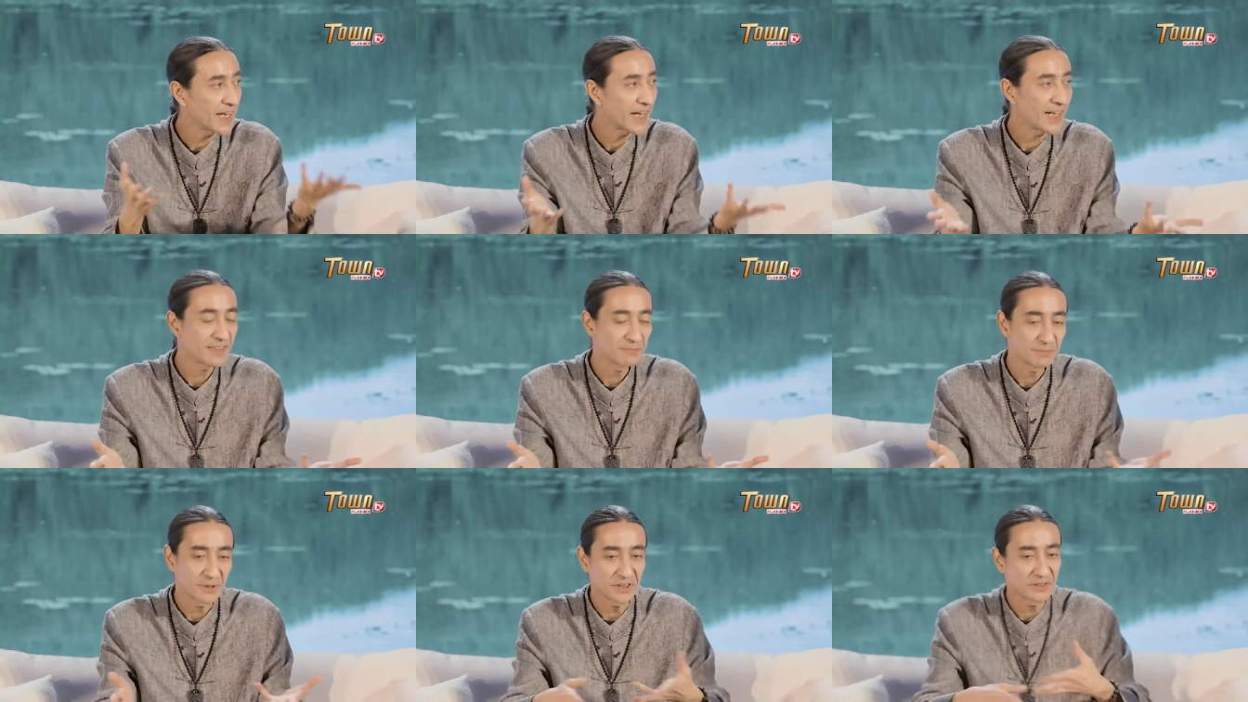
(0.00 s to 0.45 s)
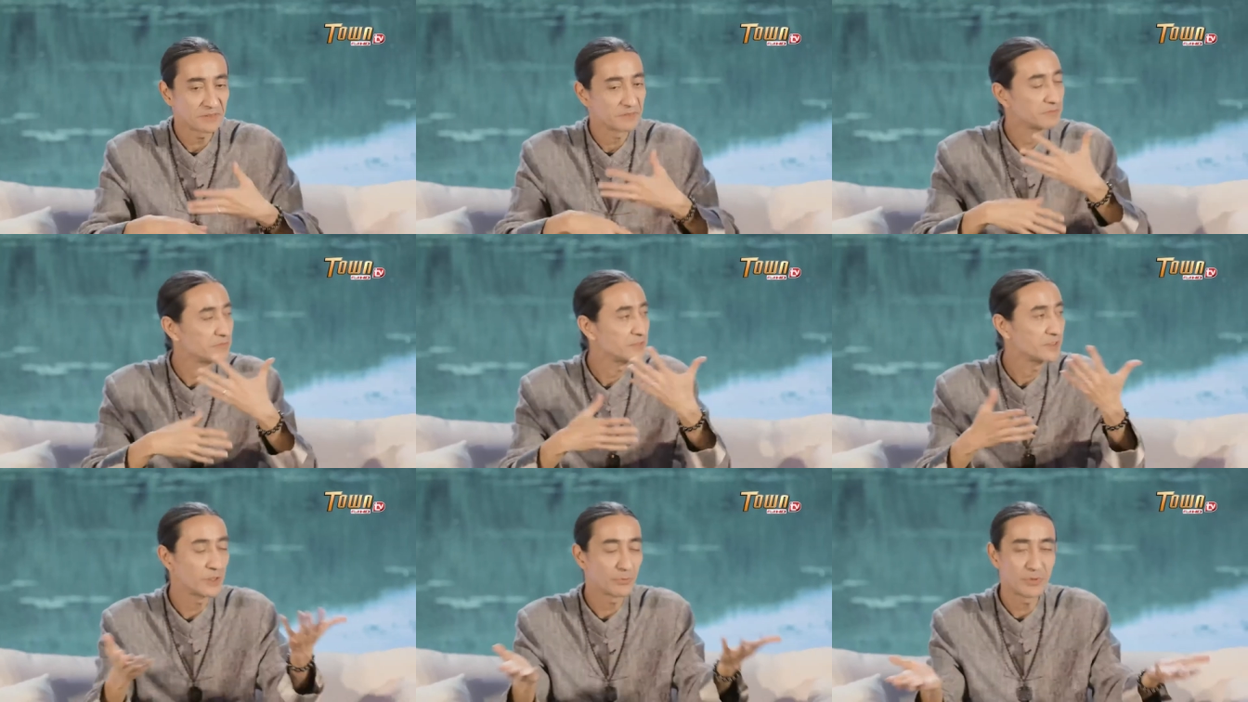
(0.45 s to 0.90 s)
applied, but
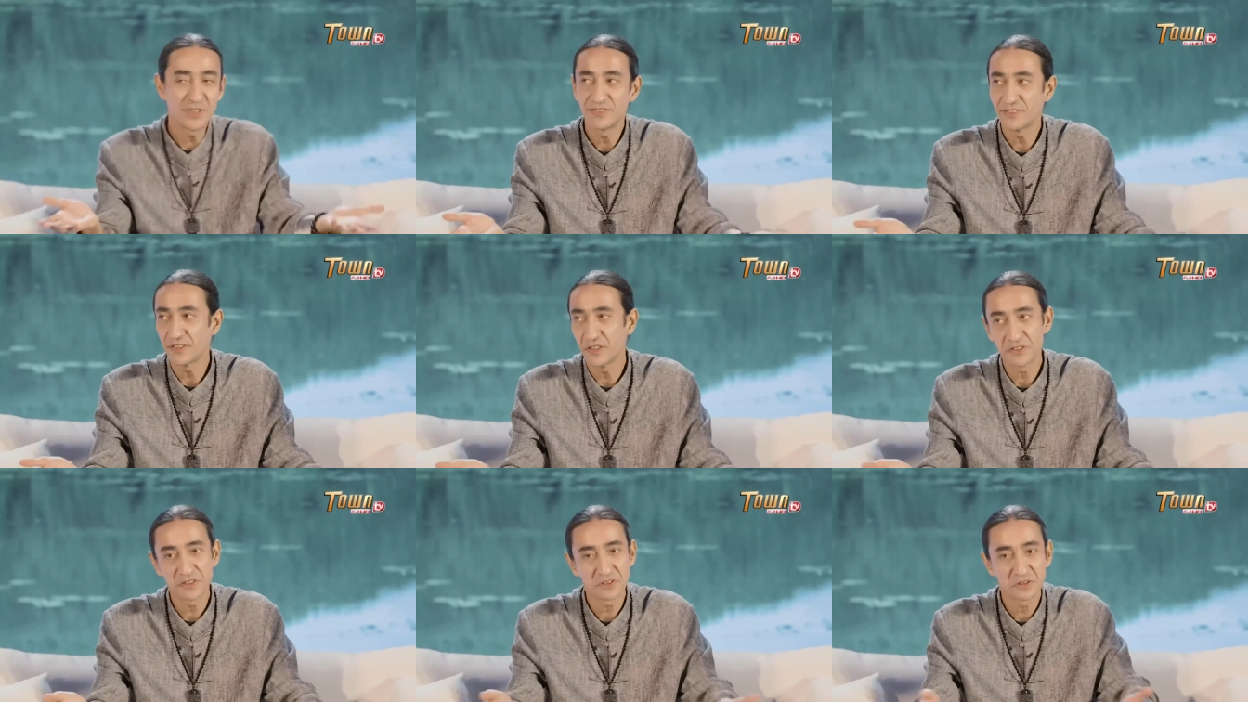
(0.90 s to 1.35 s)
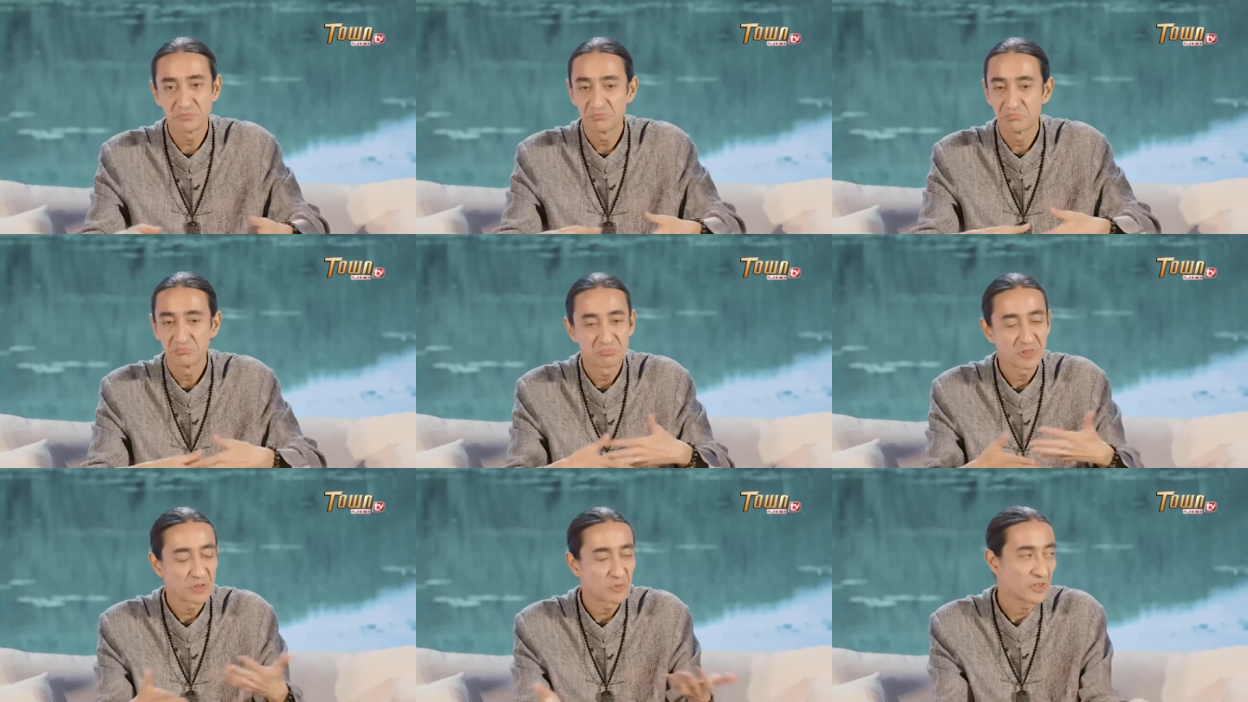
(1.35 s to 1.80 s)
the result
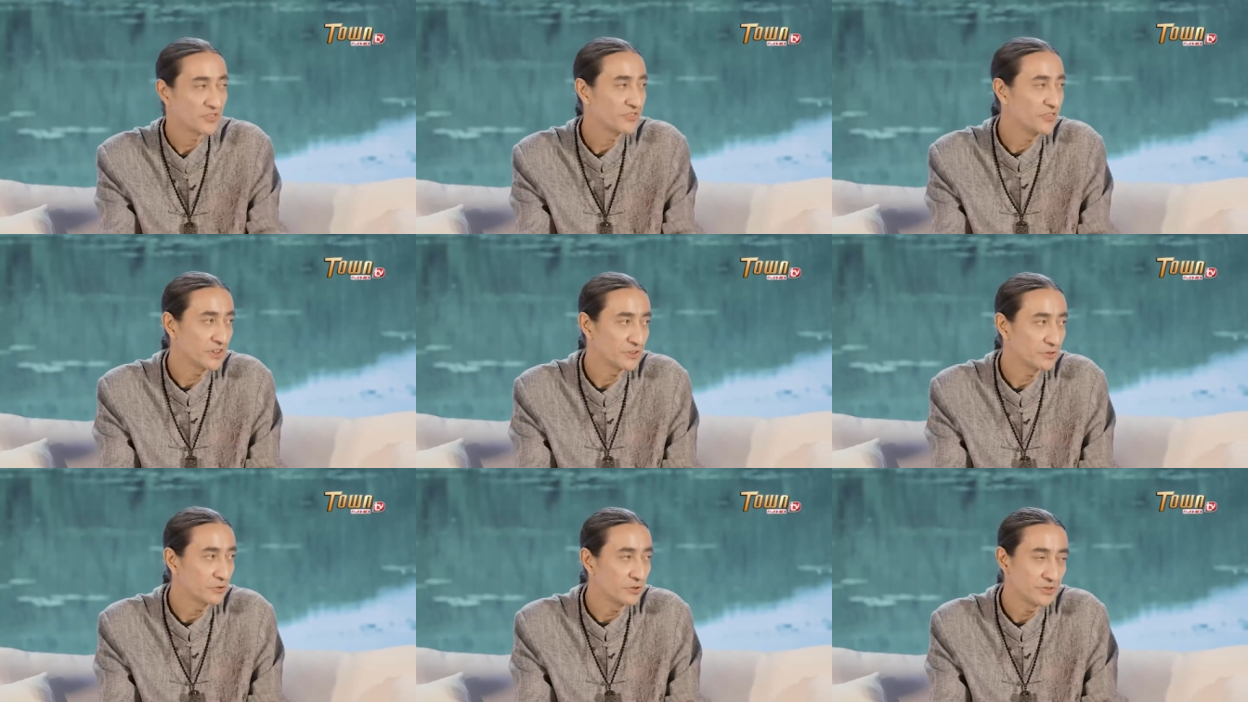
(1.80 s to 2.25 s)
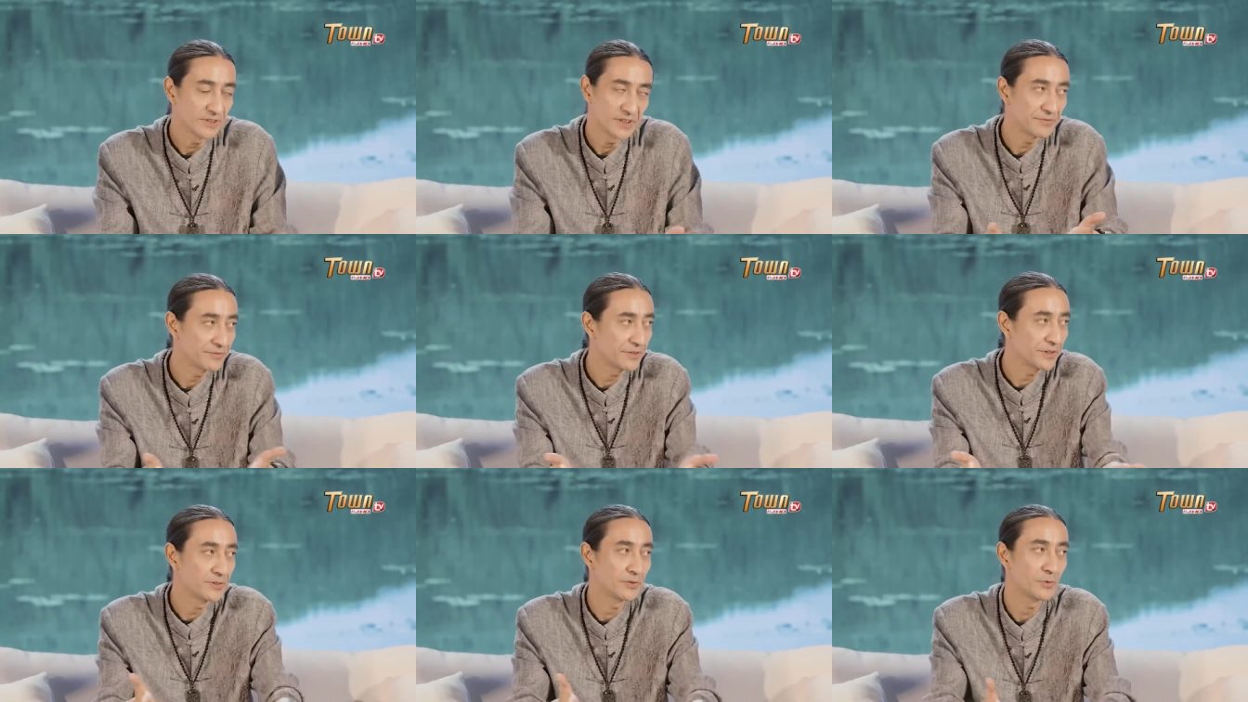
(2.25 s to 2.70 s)
was not good,
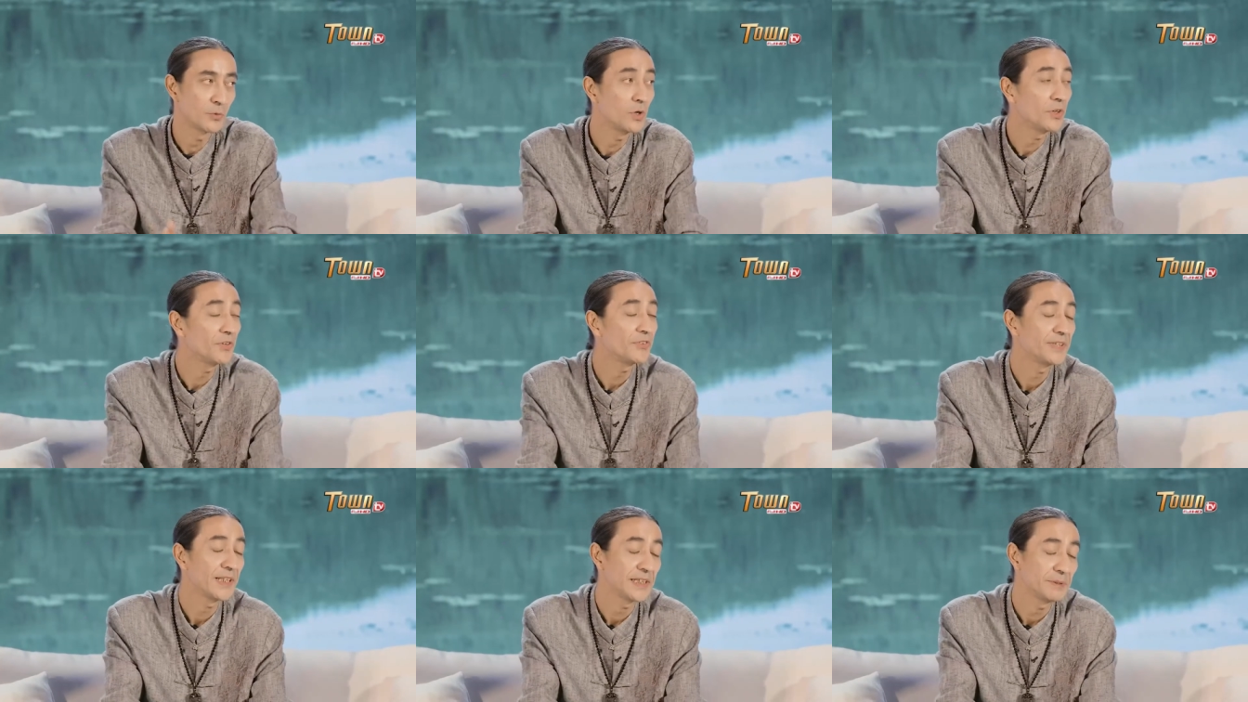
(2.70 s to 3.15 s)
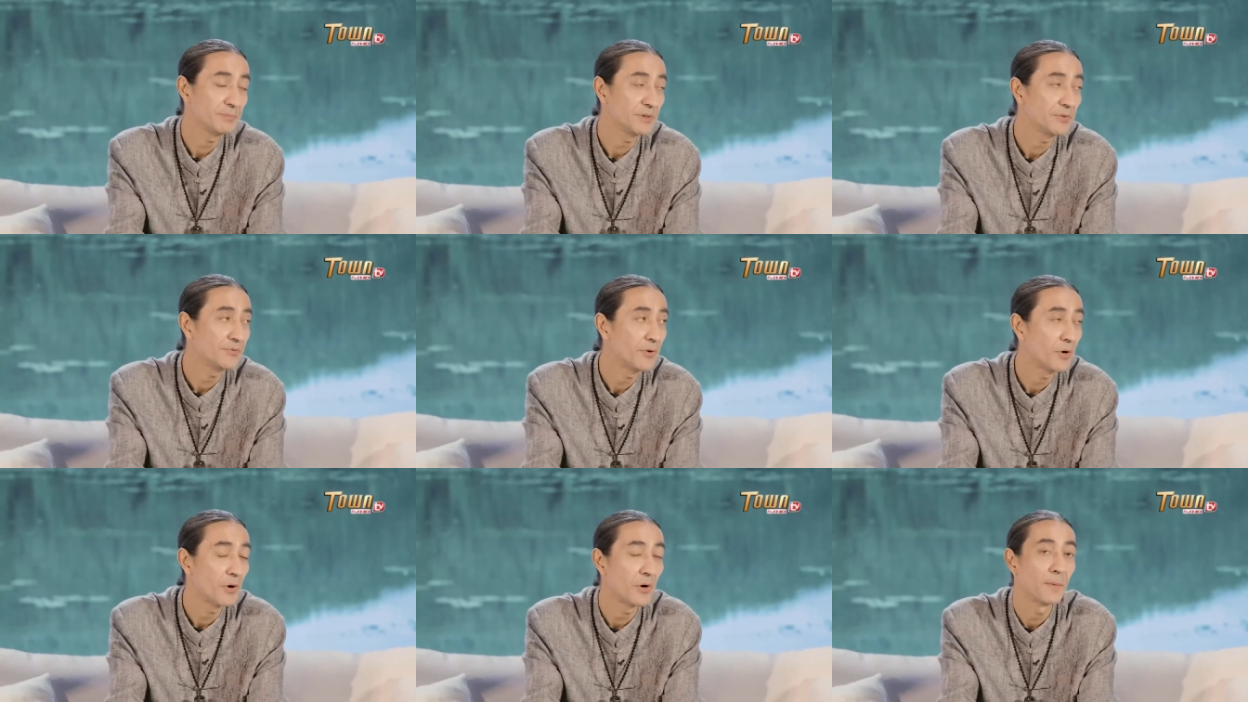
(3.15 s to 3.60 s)
even worse than
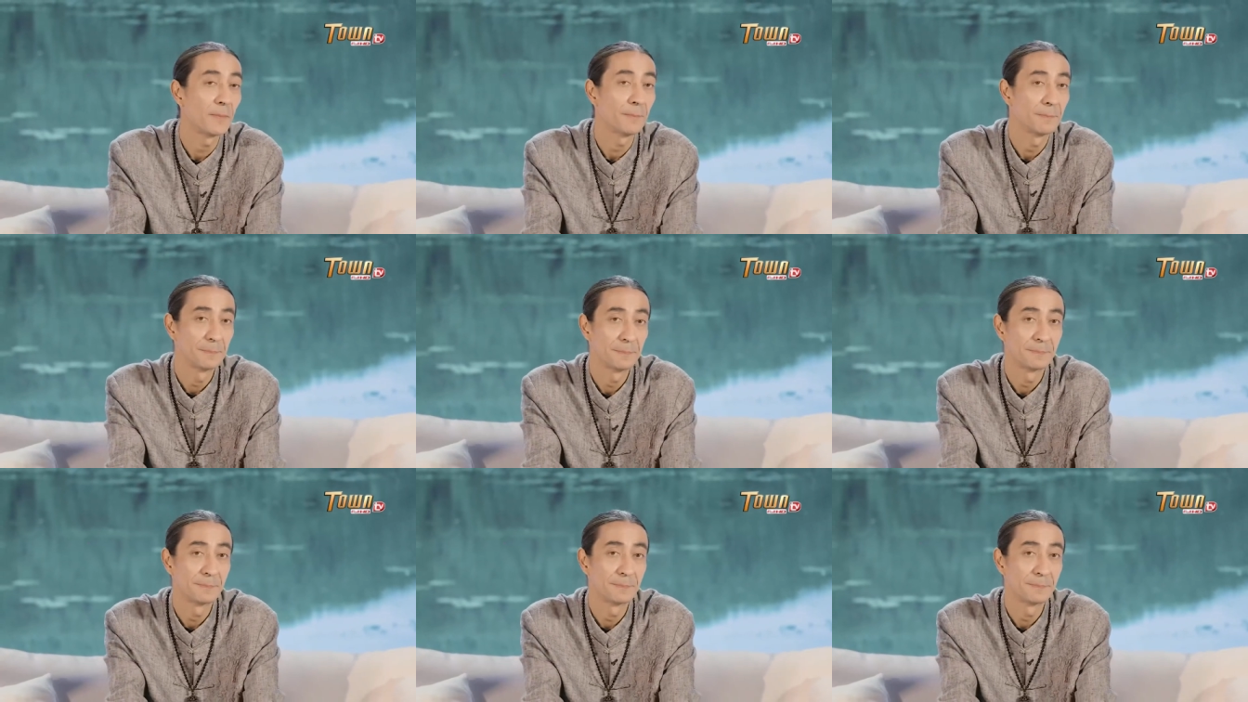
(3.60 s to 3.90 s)
before.